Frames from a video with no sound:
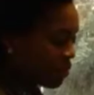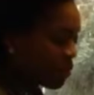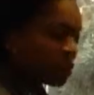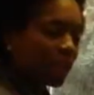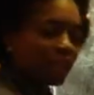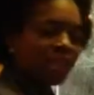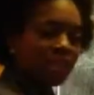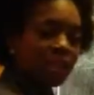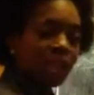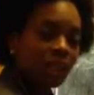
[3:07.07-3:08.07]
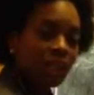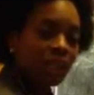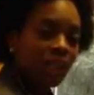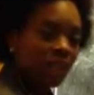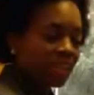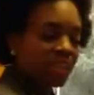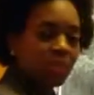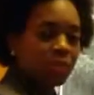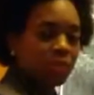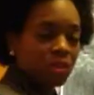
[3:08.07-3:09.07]
permit such things
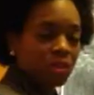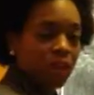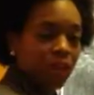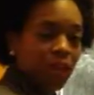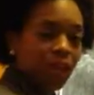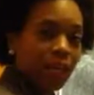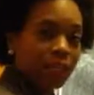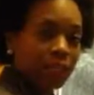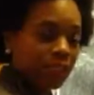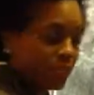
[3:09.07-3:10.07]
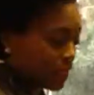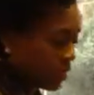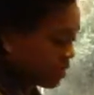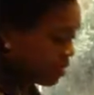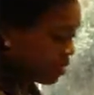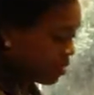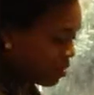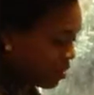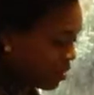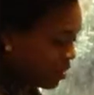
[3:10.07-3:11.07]
to come into my hands? You know,